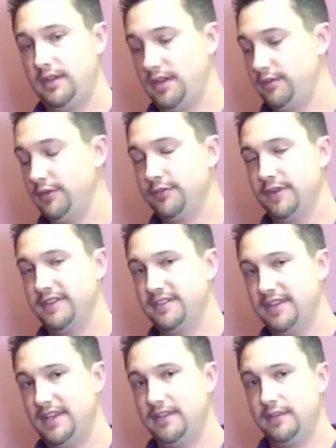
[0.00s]
and nutrients
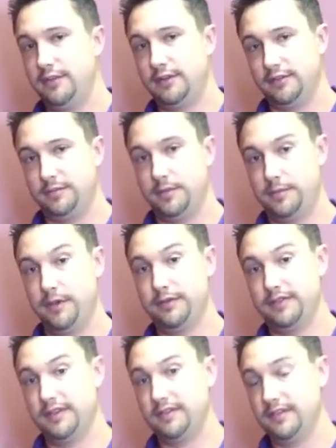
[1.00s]
in the nucleus
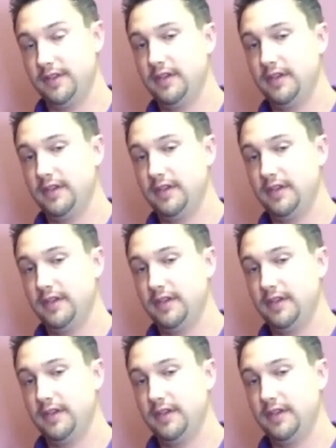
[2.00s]
pulposus.